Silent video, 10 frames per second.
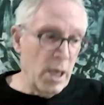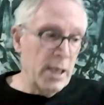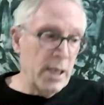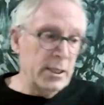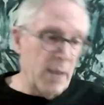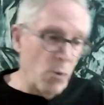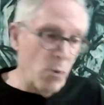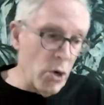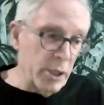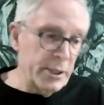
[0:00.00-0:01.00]
and some
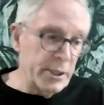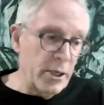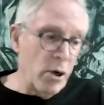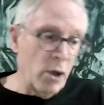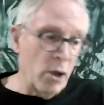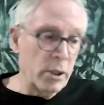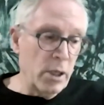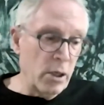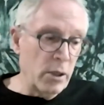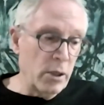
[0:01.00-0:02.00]
works that are
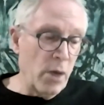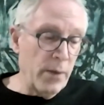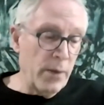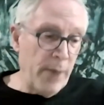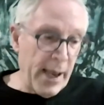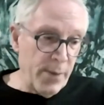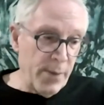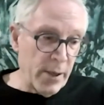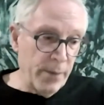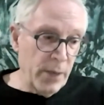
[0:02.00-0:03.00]
on the paper.